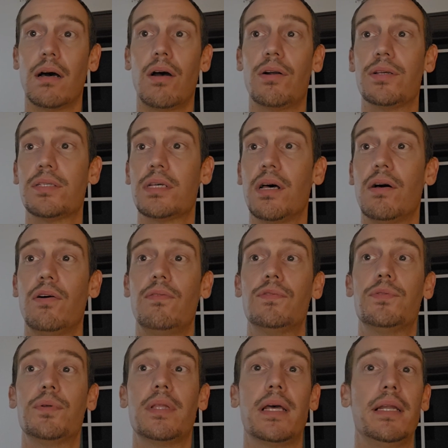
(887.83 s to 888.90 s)

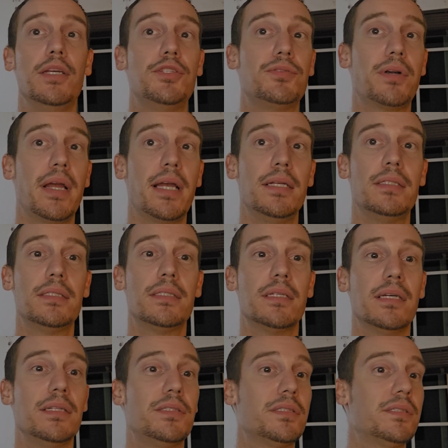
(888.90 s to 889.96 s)
ourselves with any traits.
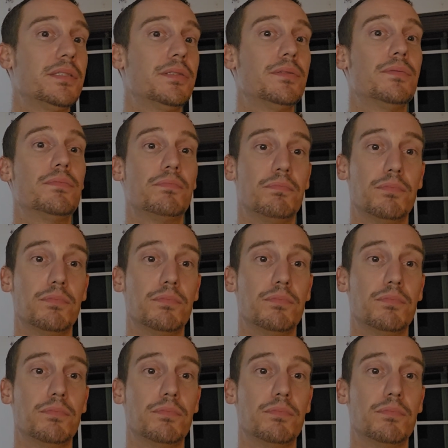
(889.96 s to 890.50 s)
It's